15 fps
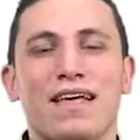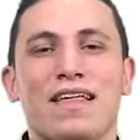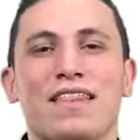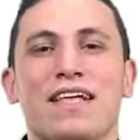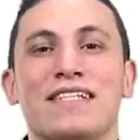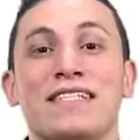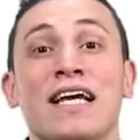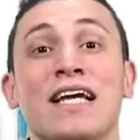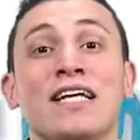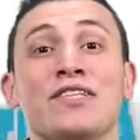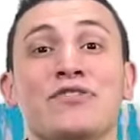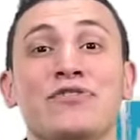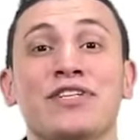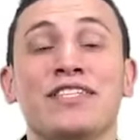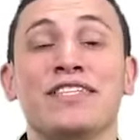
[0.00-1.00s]
The second
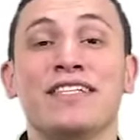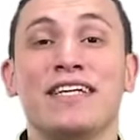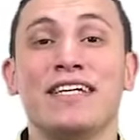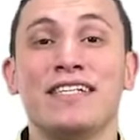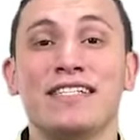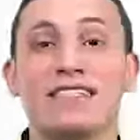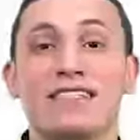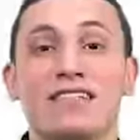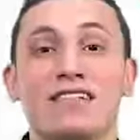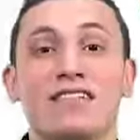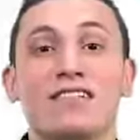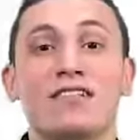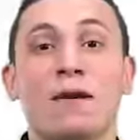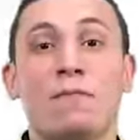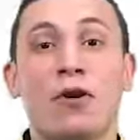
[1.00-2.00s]
greeting is
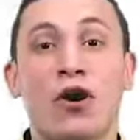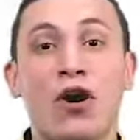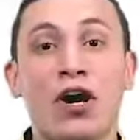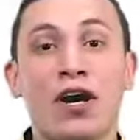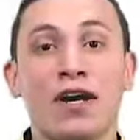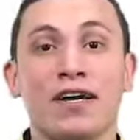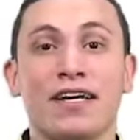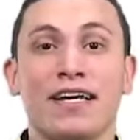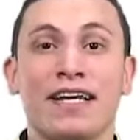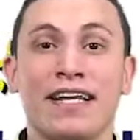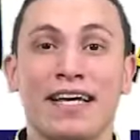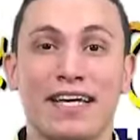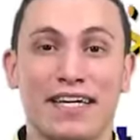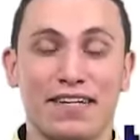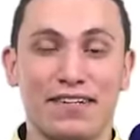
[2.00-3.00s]
Sabah
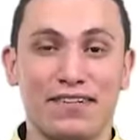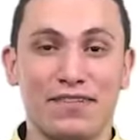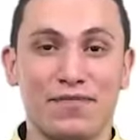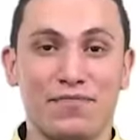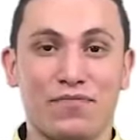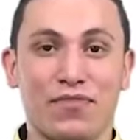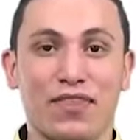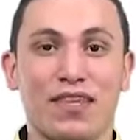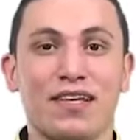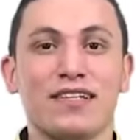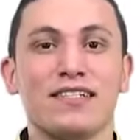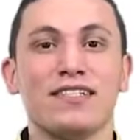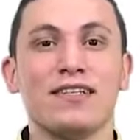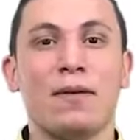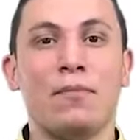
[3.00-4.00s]
al-Khair.
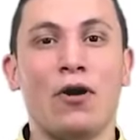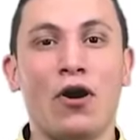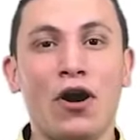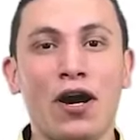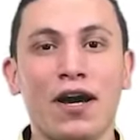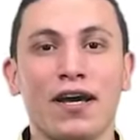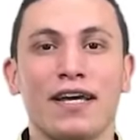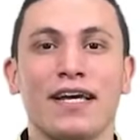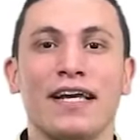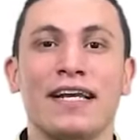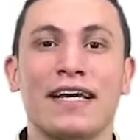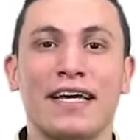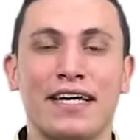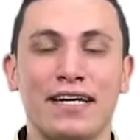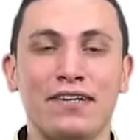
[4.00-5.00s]
Sabah
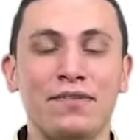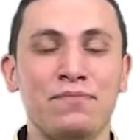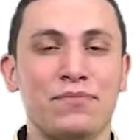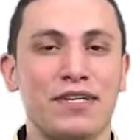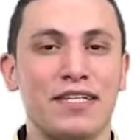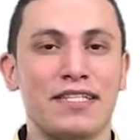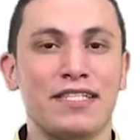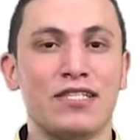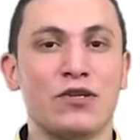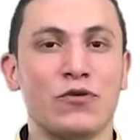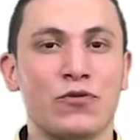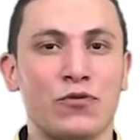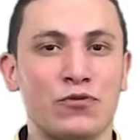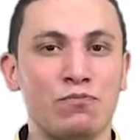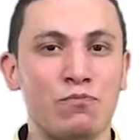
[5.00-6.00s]
al-Khair means
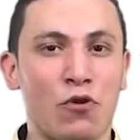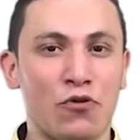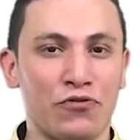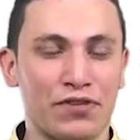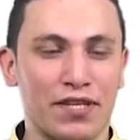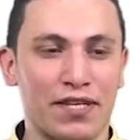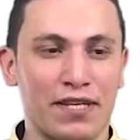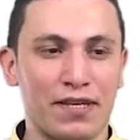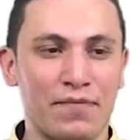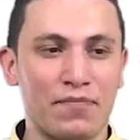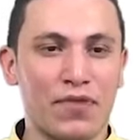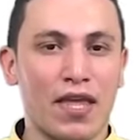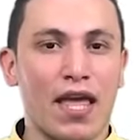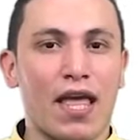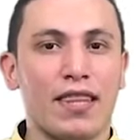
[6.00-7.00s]
good morning.
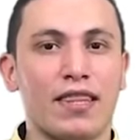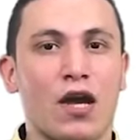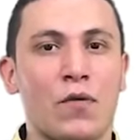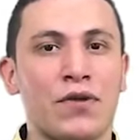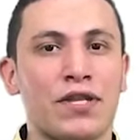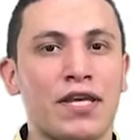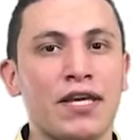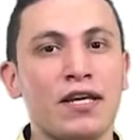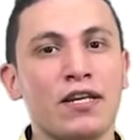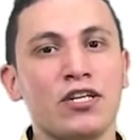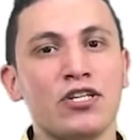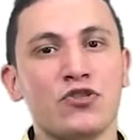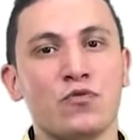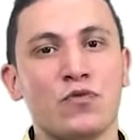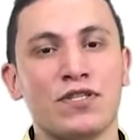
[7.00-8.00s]
Now in
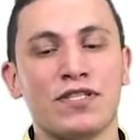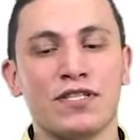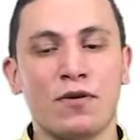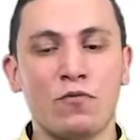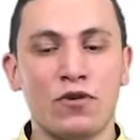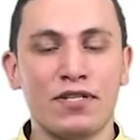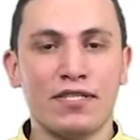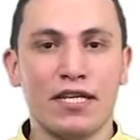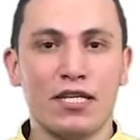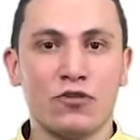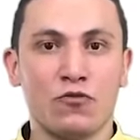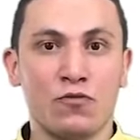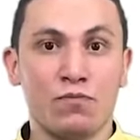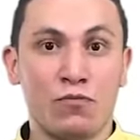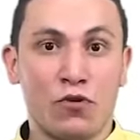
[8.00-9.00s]
English, when someone says
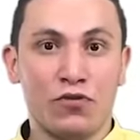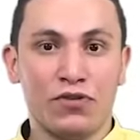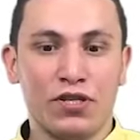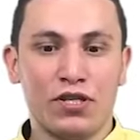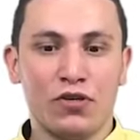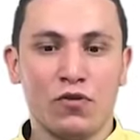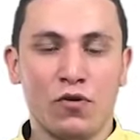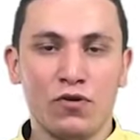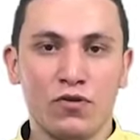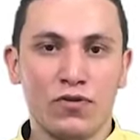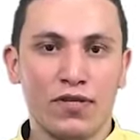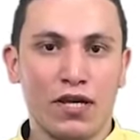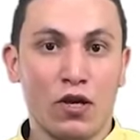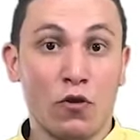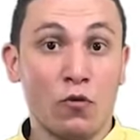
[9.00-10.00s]
good morning, you also
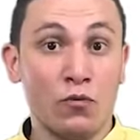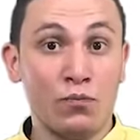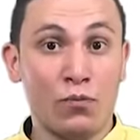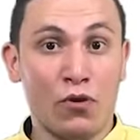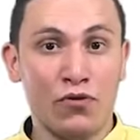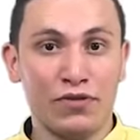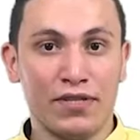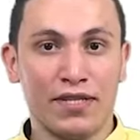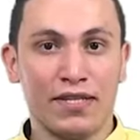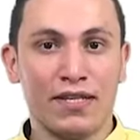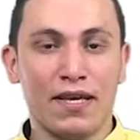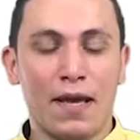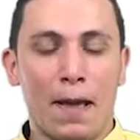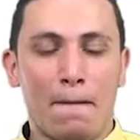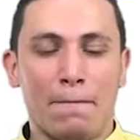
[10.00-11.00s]
say good morning.
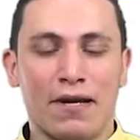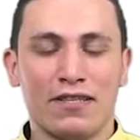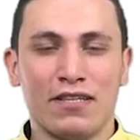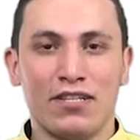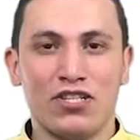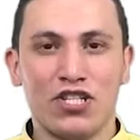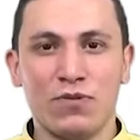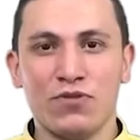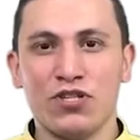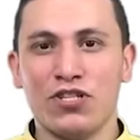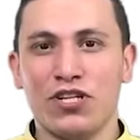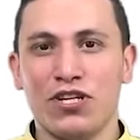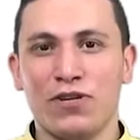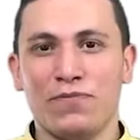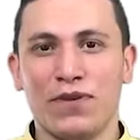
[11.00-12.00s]
But in Egyptian
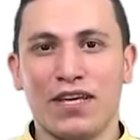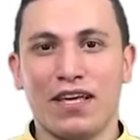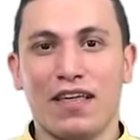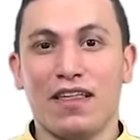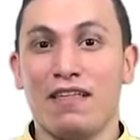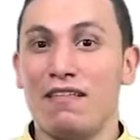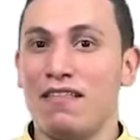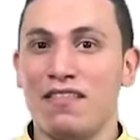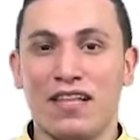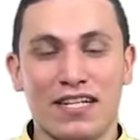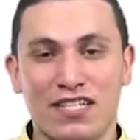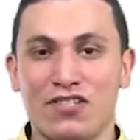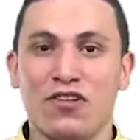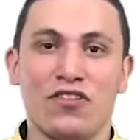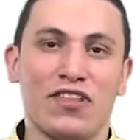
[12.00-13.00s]
Arabic,
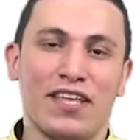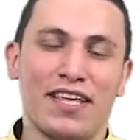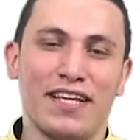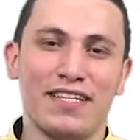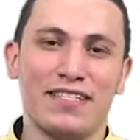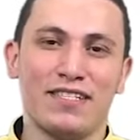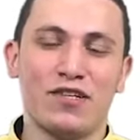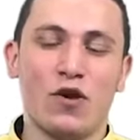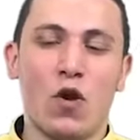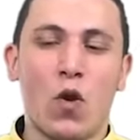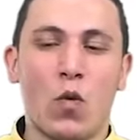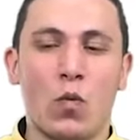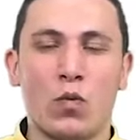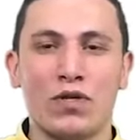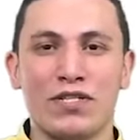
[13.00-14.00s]
that's not the case.
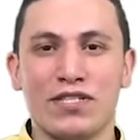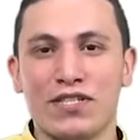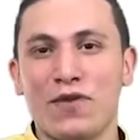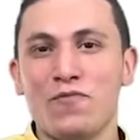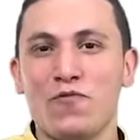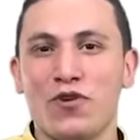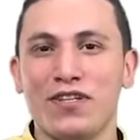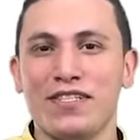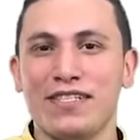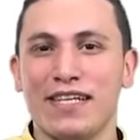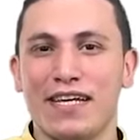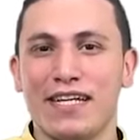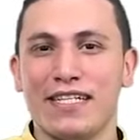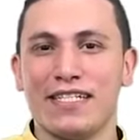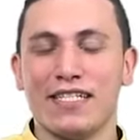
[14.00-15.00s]
When someone
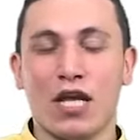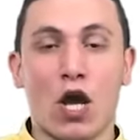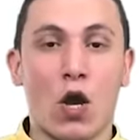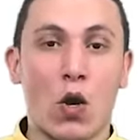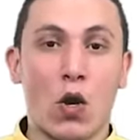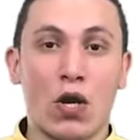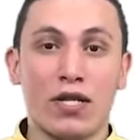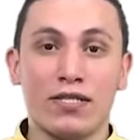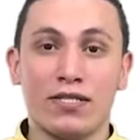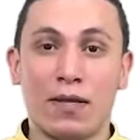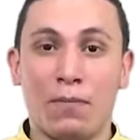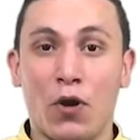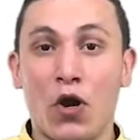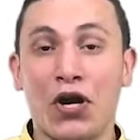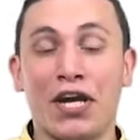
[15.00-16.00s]
says
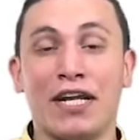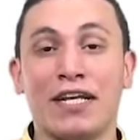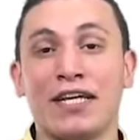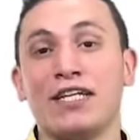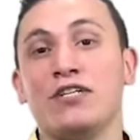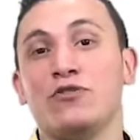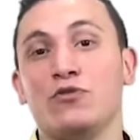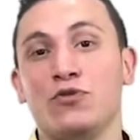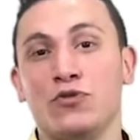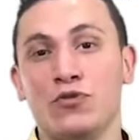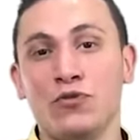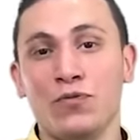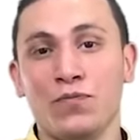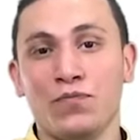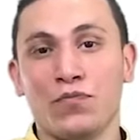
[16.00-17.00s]
Sabah al-Khair to
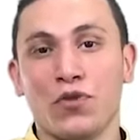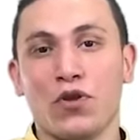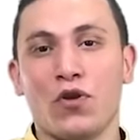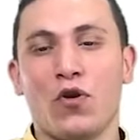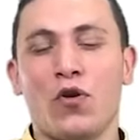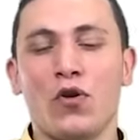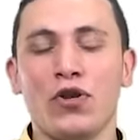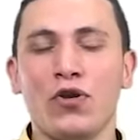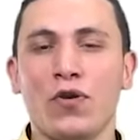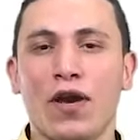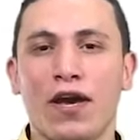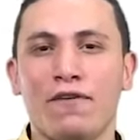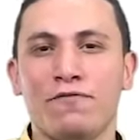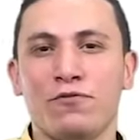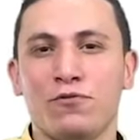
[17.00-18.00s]
you, all you
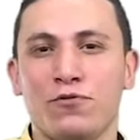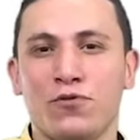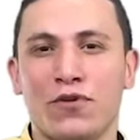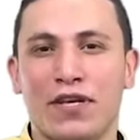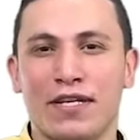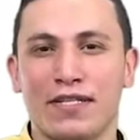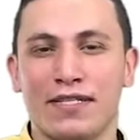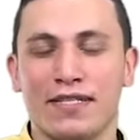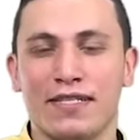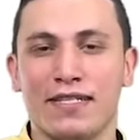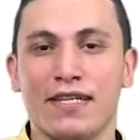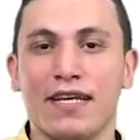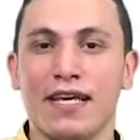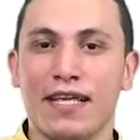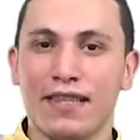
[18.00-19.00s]
have to do is
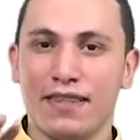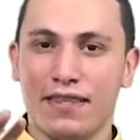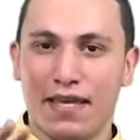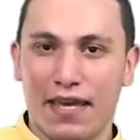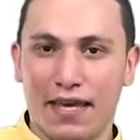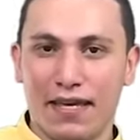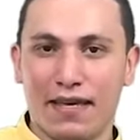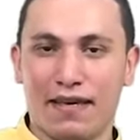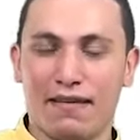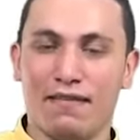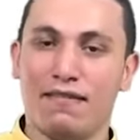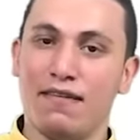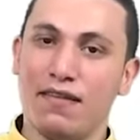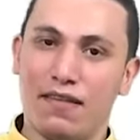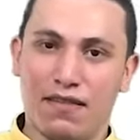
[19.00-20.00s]
take
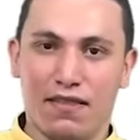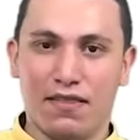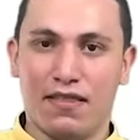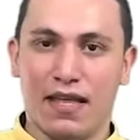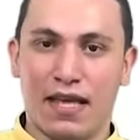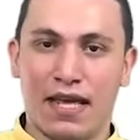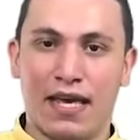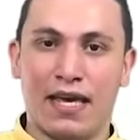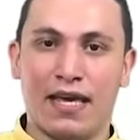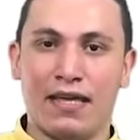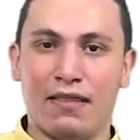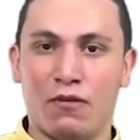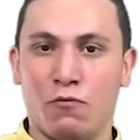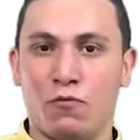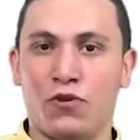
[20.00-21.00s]

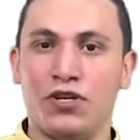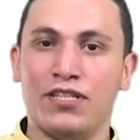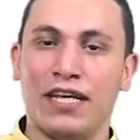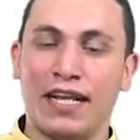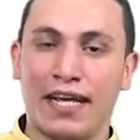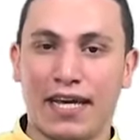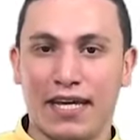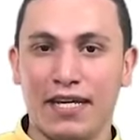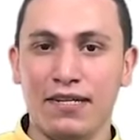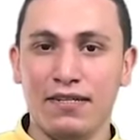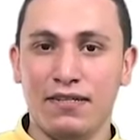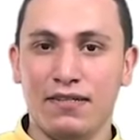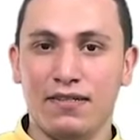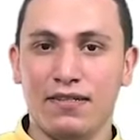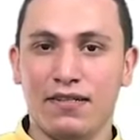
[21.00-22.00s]
the word al-Khair
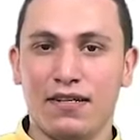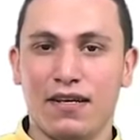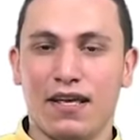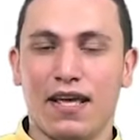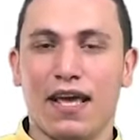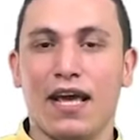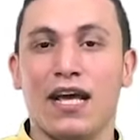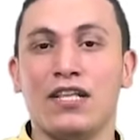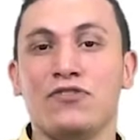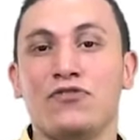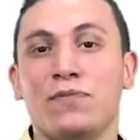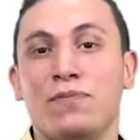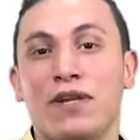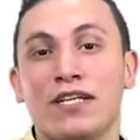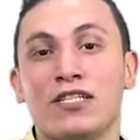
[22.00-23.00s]
and
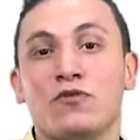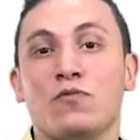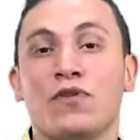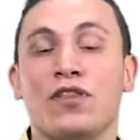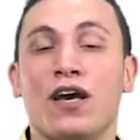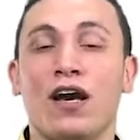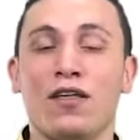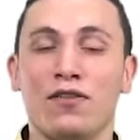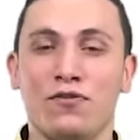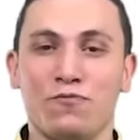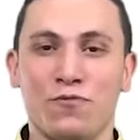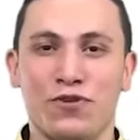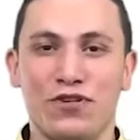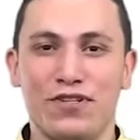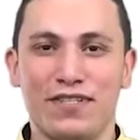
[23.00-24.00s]
replace it with other
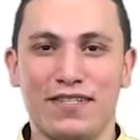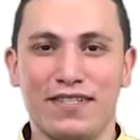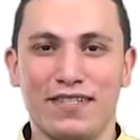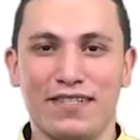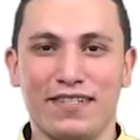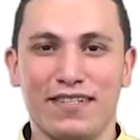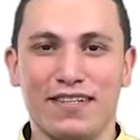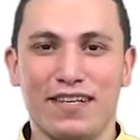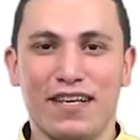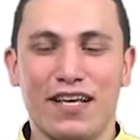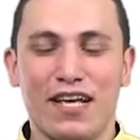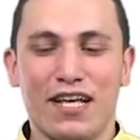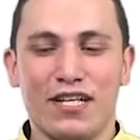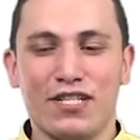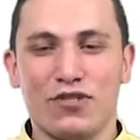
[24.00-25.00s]
words.
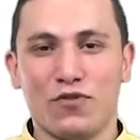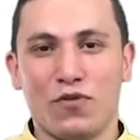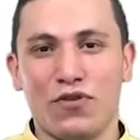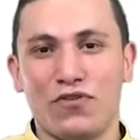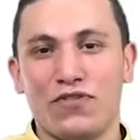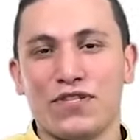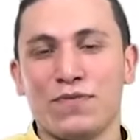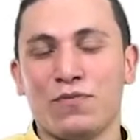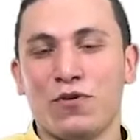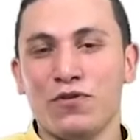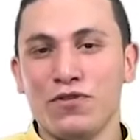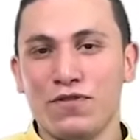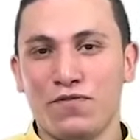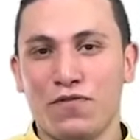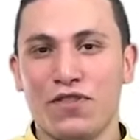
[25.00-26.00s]
So the
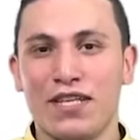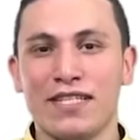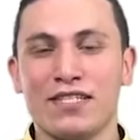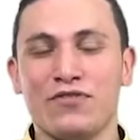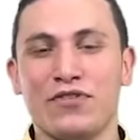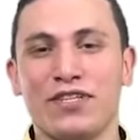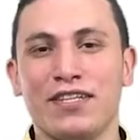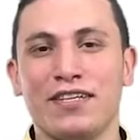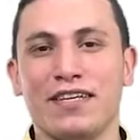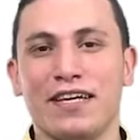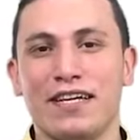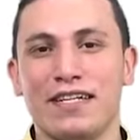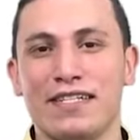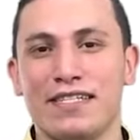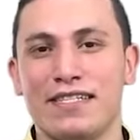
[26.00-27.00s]
response for this greeting
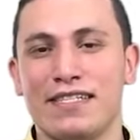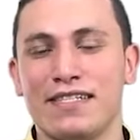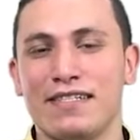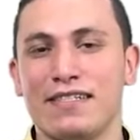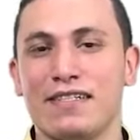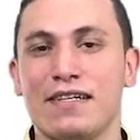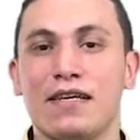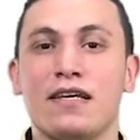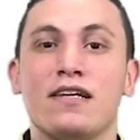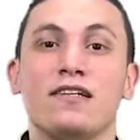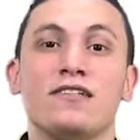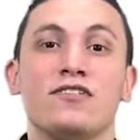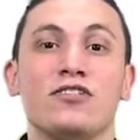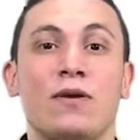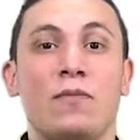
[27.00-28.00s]
is
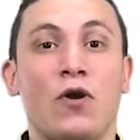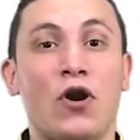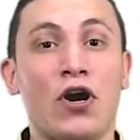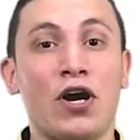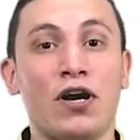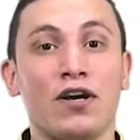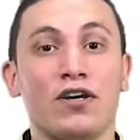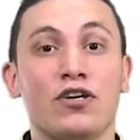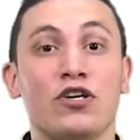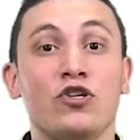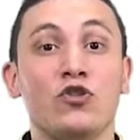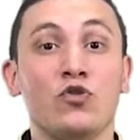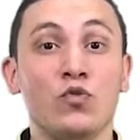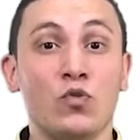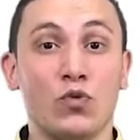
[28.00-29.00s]
Sabah
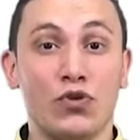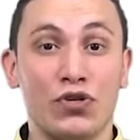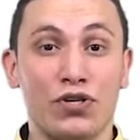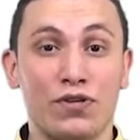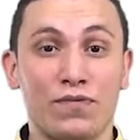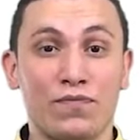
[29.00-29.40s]
al-Nur.